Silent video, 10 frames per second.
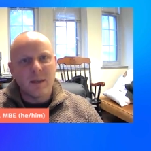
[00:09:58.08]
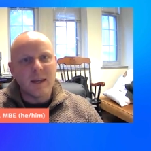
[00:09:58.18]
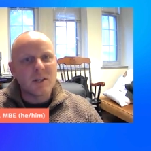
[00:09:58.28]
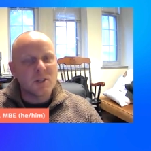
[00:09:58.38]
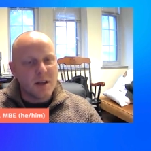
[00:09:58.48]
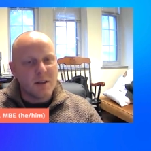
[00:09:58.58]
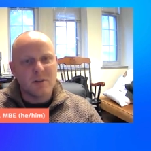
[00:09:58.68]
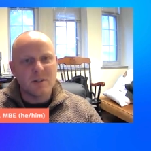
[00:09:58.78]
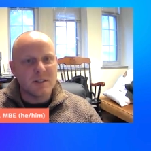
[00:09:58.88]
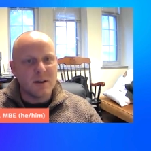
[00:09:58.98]
The next
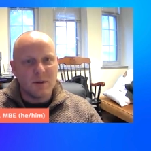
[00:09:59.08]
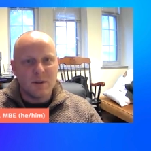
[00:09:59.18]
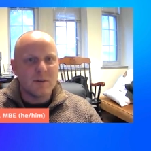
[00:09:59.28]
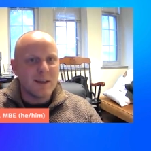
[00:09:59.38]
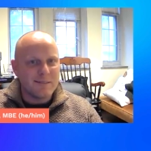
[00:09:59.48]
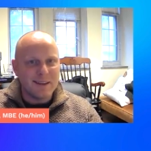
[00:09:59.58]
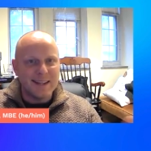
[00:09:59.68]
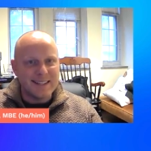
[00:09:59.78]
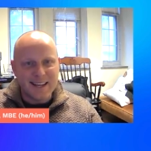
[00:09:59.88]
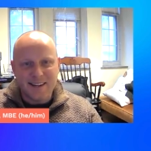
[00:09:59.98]
challenge is that we don't have
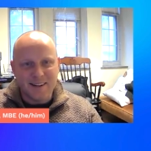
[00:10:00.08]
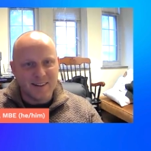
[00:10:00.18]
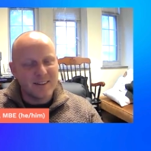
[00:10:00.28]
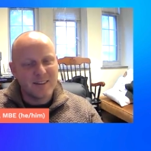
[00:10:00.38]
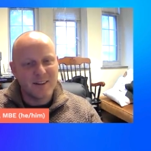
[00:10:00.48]
any data